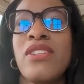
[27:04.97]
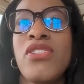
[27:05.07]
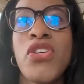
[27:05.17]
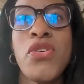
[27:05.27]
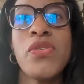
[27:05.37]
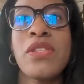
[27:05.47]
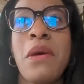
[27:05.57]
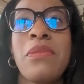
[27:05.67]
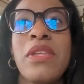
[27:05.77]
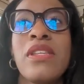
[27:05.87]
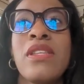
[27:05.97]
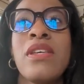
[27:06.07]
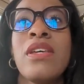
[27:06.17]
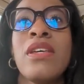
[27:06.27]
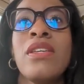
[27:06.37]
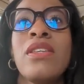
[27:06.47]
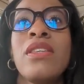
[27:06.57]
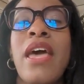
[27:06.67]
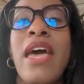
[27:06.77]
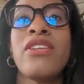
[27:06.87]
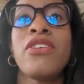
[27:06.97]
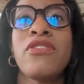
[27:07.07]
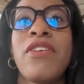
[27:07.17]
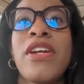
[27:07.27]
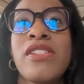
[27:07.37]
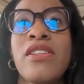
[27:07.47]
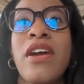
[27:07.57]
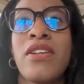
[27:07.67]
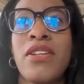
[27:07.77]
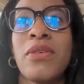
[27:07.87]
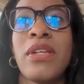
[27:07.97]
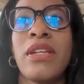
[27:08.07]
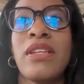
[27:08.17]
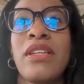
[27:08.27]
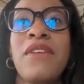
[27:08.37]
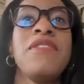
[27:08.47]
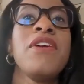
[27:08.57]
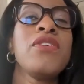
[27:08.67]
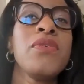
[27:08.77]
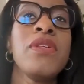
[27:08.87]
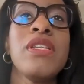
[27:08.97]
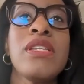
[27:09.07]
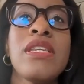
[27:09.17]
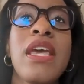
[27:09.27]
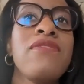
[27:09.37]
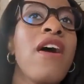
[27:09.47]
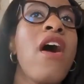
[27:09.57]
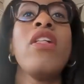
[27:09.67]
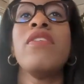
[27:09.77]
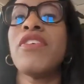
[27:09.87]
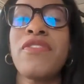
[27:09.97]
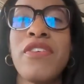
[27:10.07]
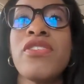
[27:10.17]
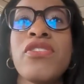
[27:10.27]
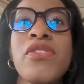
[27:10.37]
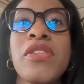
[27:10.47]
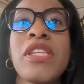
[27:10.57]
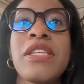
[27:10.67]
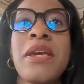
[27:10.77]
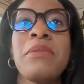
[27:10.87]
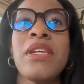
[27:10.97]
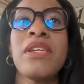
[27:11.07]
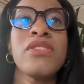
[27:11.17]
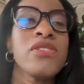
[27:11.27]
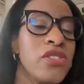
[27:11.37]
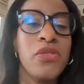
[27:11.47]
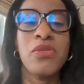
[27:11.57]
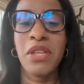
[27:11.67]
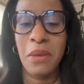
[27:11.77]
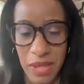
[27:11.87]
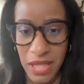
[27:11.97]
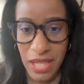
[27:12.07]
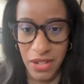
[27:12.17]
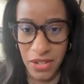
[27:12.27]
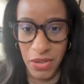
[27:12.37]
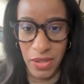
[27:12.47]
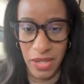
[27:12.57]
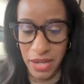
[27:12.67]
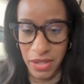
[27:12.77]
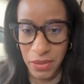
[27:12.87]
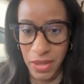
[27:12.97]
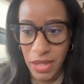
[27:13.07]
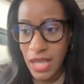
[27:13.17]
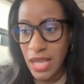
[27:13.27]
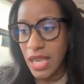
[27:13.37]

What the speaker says: Do something that your friends aren't doing. If they're doing this, if all of your friends are doing the same thing, do something that they're not doing.